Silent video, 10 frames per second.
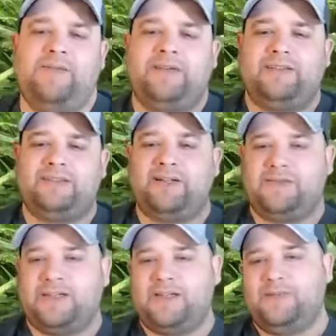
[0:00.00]
a tough
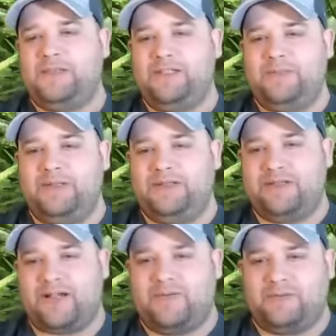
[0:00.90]
time keeping
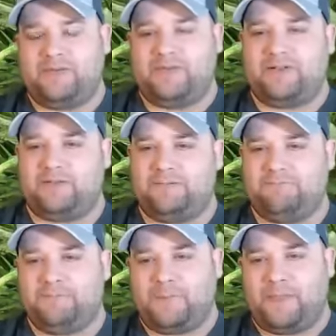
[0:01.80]
Java Fern.
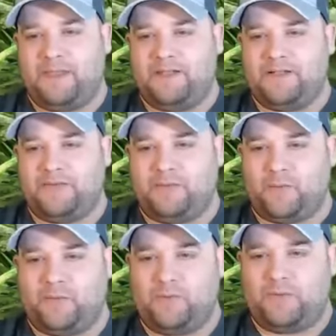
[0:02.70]
It just
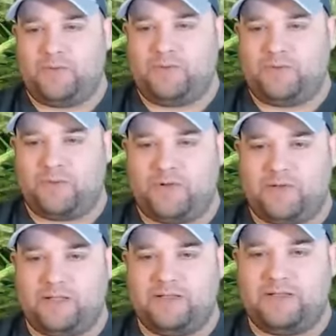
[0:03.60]
won't
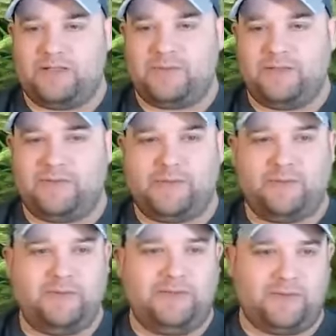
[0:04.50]
grow. Can you tell me some of the
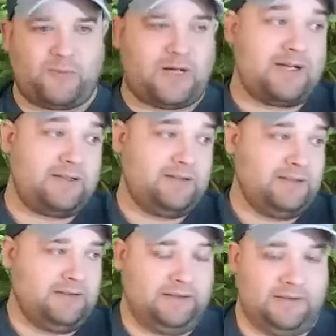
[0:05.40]
reasons why?
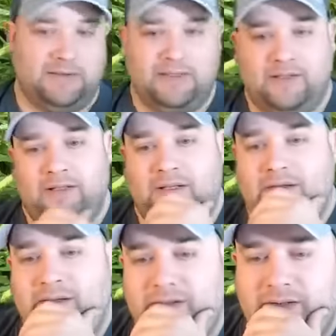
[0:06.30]

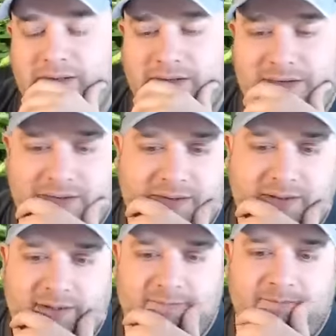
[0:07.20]
I